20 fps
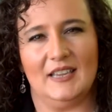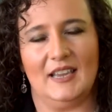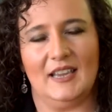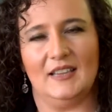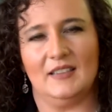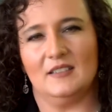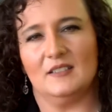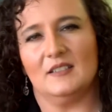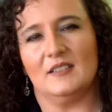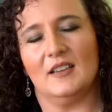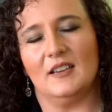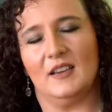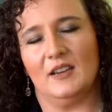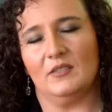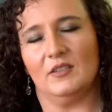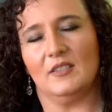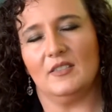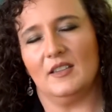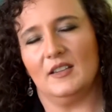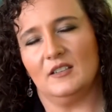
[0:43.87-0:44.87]
and
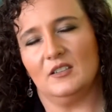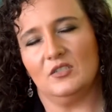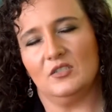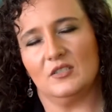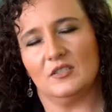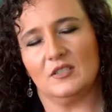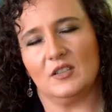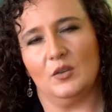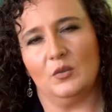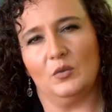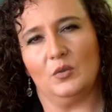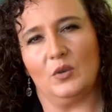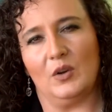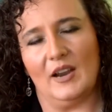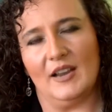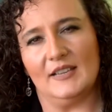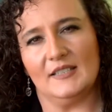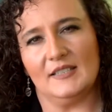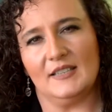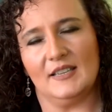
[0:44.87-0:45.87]
everything to just go
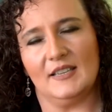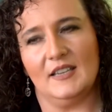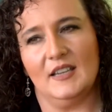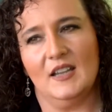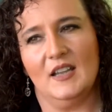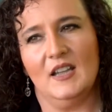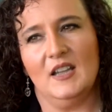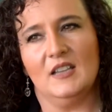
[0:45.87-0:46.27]
crazy.